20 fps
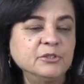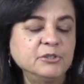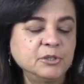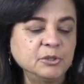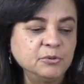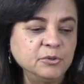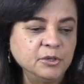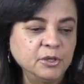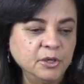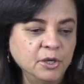
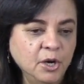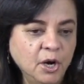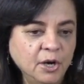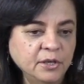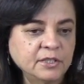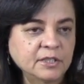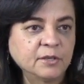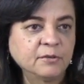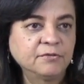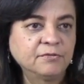Do
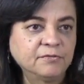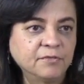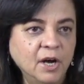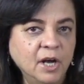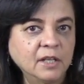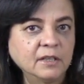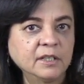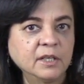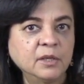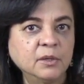not
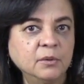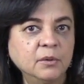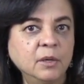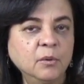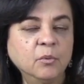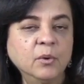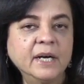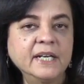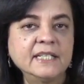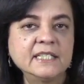follow
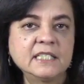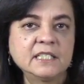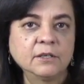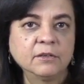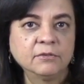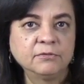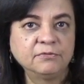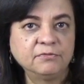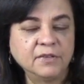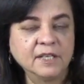what
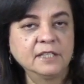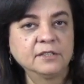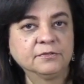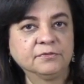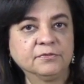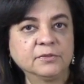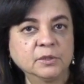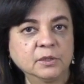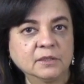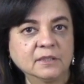is
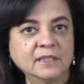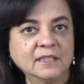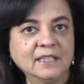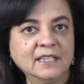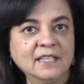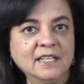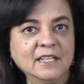fearful.